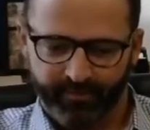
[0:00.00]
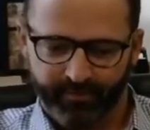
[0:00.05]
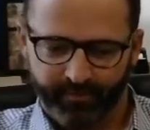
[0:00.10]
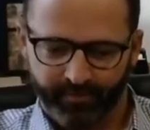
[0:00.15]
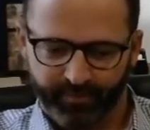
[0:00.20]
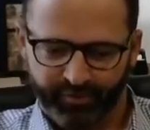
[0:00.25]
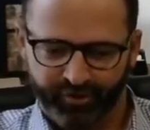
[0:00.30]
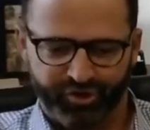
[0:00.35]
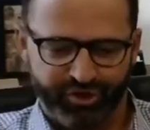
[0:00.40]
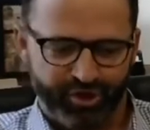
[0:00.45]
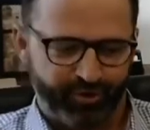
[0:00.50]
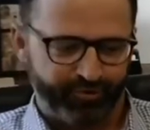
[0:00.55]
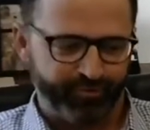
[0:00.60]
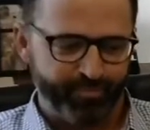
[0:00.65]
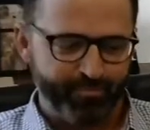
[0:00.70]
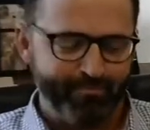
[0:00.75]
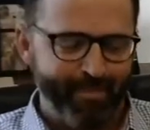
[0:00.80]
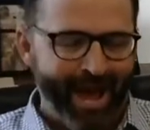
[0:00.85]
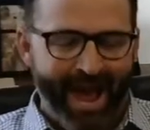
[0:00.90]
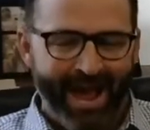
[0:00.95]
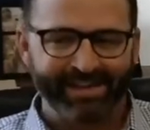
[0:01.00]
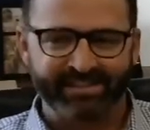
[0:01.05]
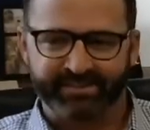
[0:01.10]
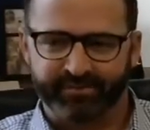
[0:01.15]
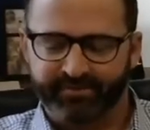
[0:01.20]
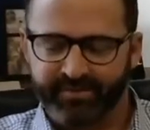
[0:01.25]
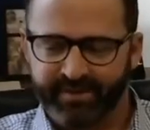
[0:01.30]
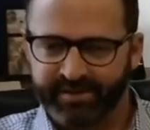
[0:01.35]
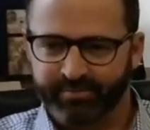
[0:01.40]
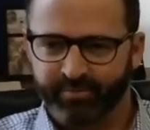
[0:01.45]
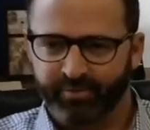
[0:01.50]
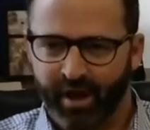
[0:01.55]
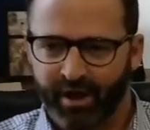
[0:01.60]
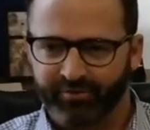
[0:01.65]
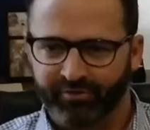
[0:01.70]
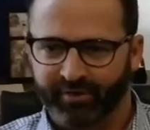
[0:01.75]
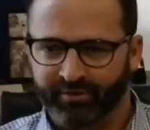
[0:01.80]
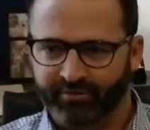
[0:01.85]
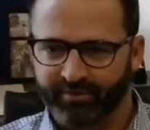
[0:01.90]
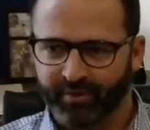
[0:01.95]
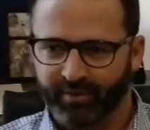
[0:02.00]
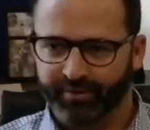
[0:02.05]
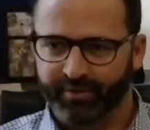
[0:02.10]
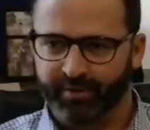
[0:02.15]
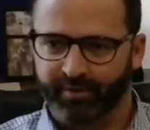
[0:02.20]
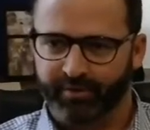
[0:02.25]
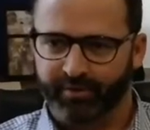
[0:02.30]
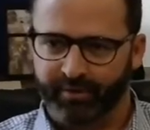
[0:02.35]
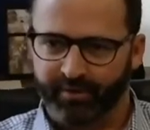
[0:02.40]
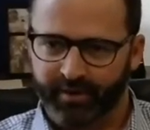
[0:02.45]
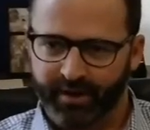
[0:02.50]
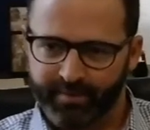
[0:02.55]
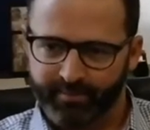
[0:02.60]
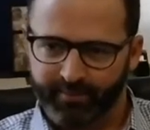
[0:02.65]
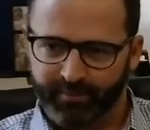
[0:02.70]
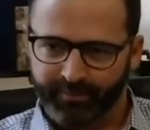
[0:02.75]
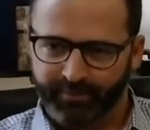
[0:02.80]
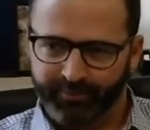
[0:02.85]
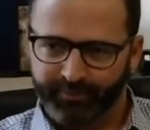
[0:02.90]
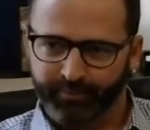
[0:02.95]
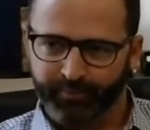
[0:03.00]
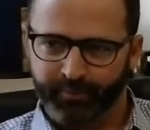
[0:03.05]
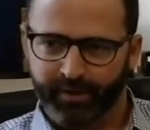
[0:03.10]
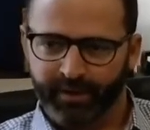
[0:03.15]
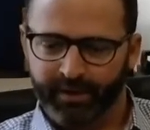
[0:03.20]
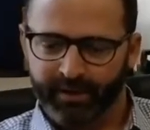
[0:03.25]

sheer mass of these projects out there. They're able to,